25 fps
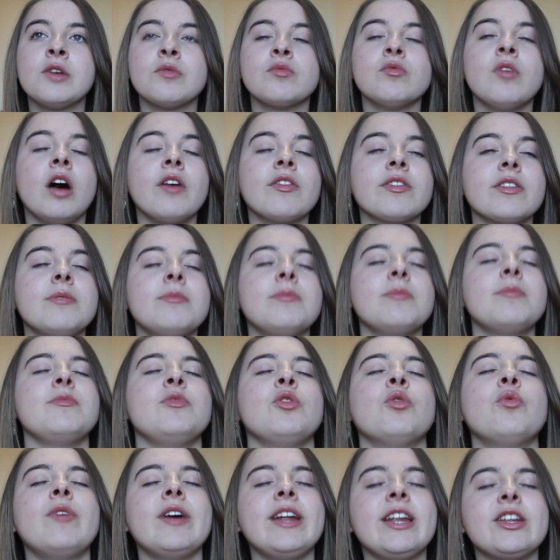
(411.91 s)
rather than
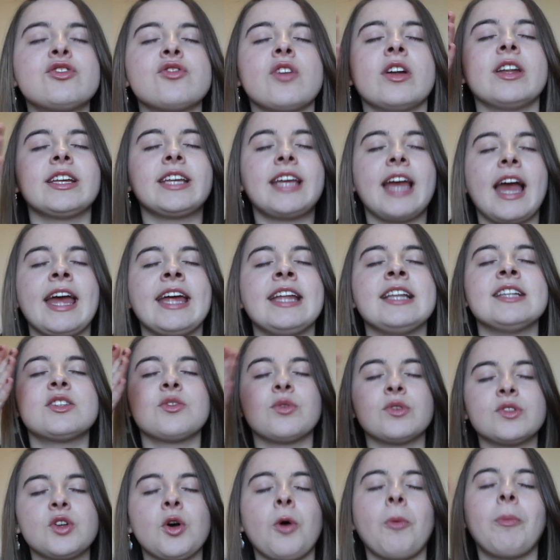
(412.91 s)
you're really trying to get
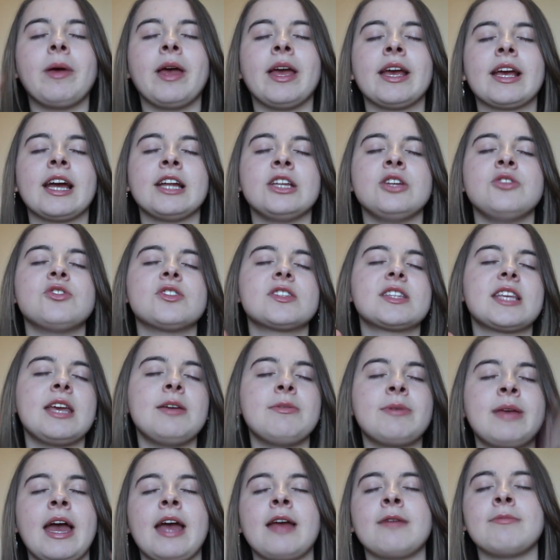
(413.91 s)
into a topic and you just
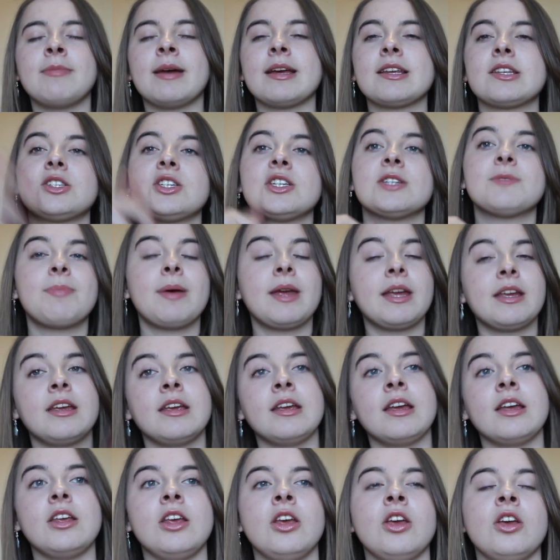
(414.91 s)
keep getting messages
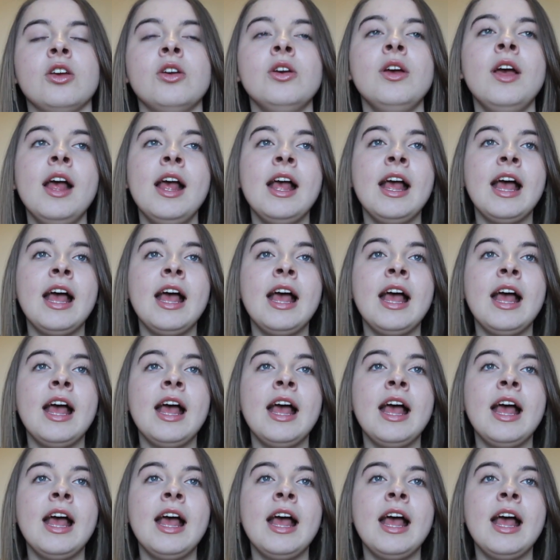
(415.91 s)
pinging at you.